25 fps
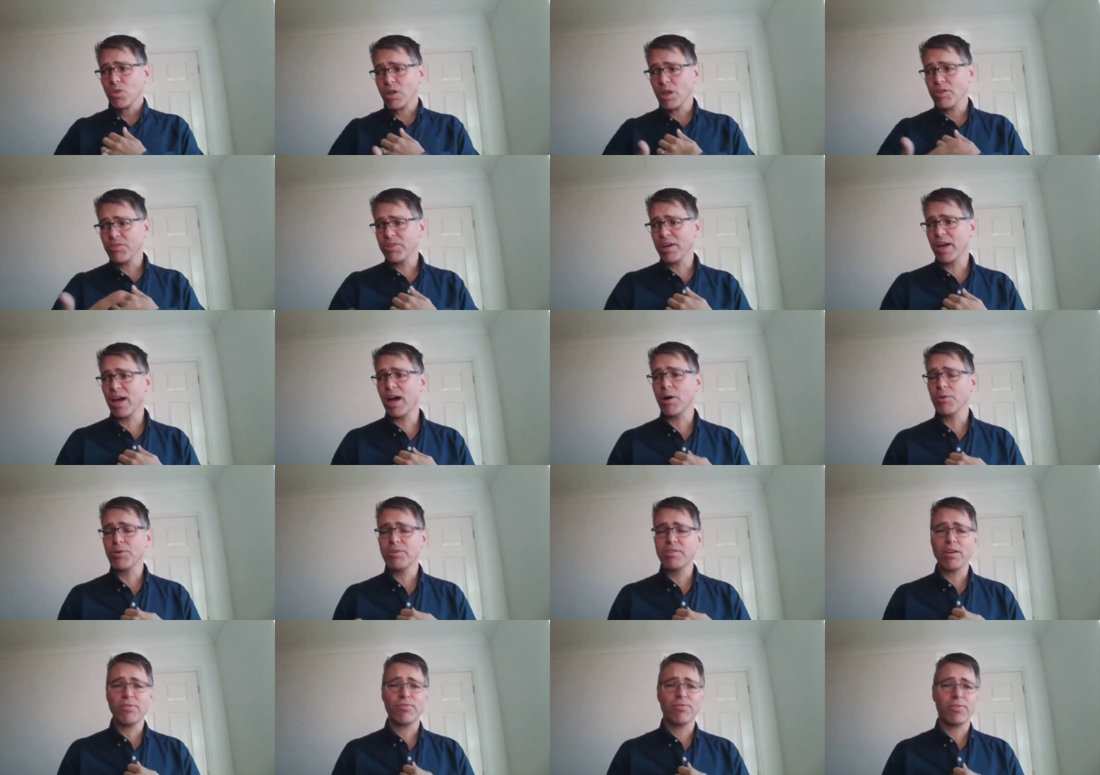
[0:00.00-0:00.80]
so yeah, I
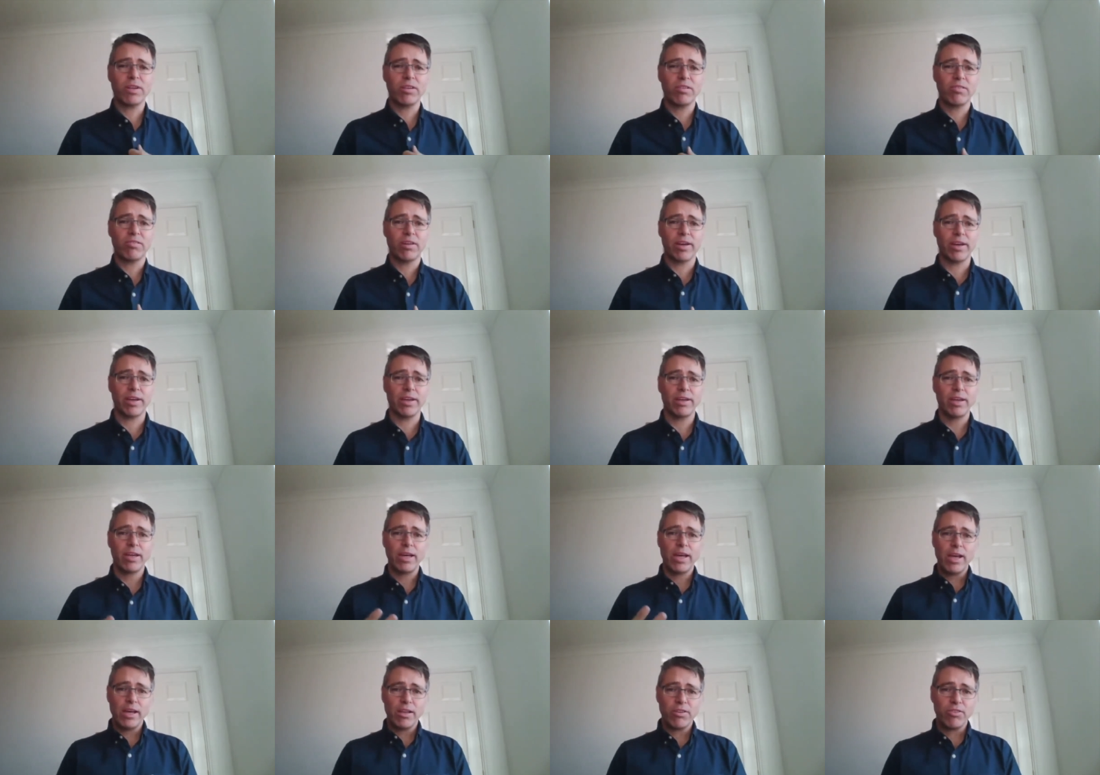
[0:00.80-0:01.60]
would definitely say
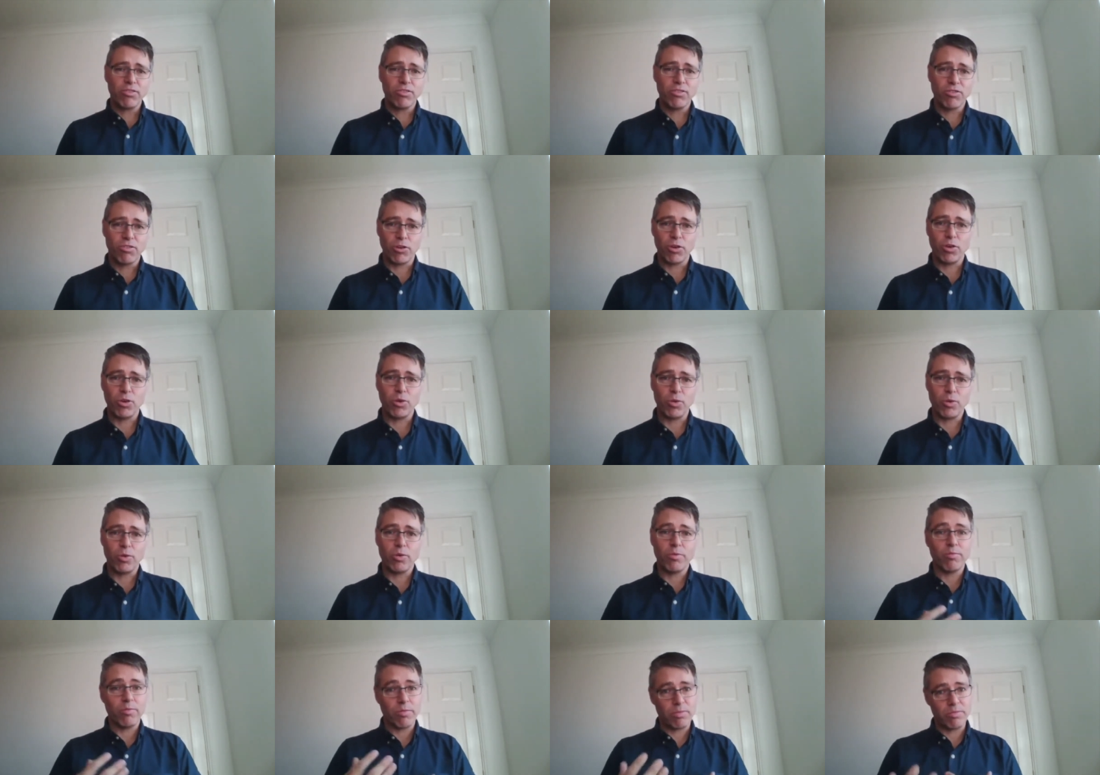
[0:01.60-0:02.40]

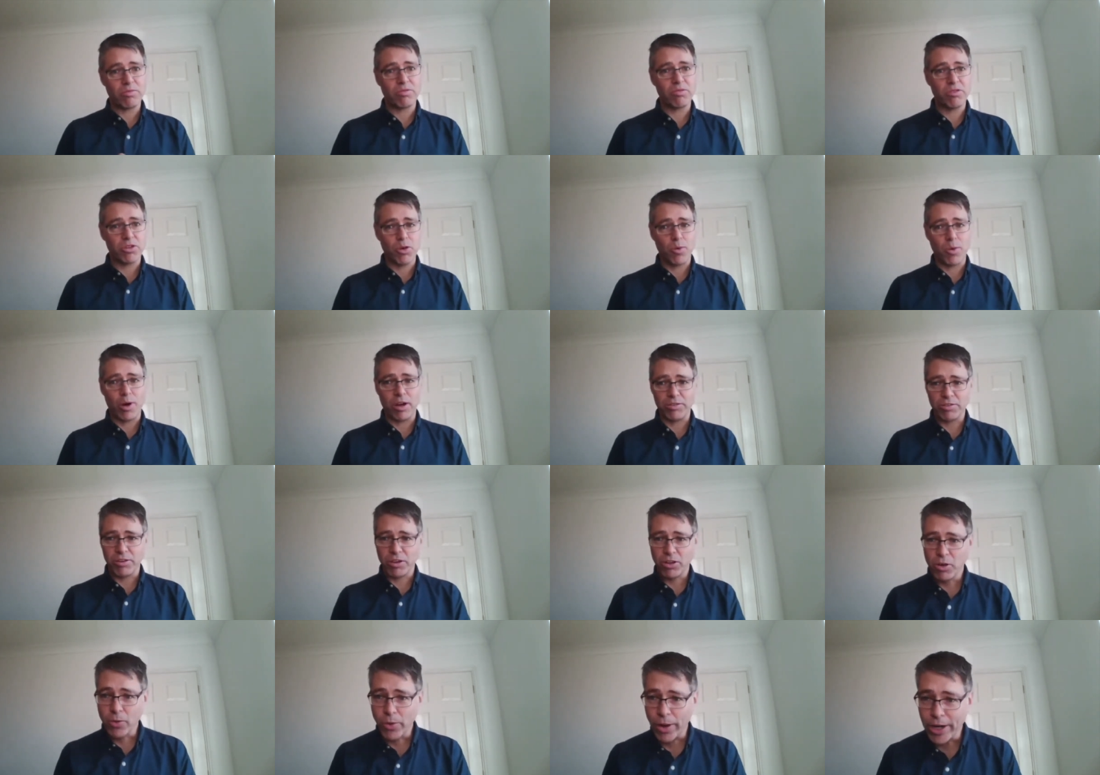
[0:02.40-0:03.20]
do do ask
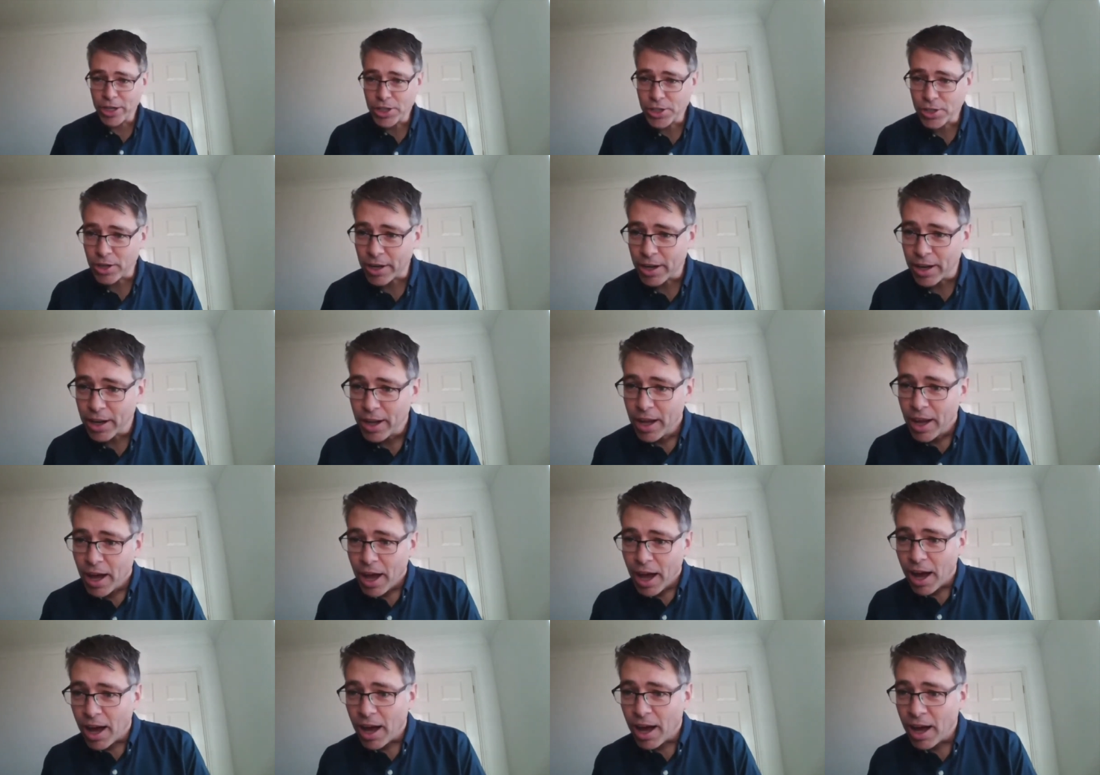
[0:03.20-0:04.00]
your question.
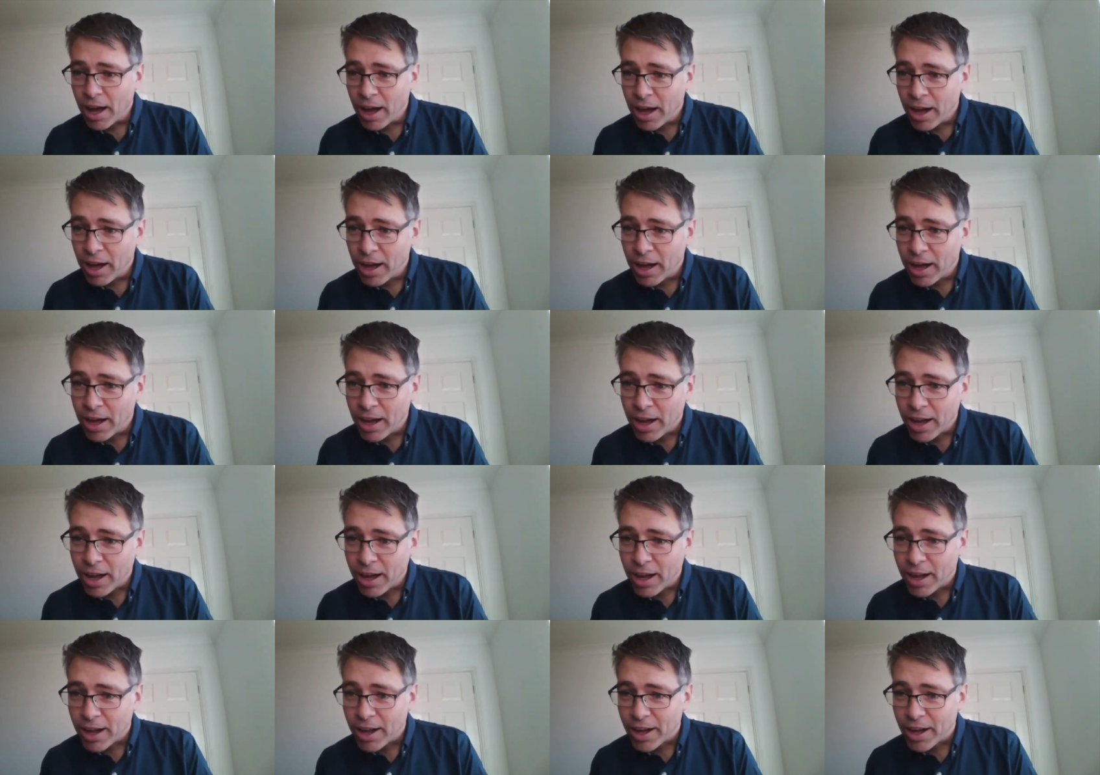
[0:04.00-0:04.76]
Uh,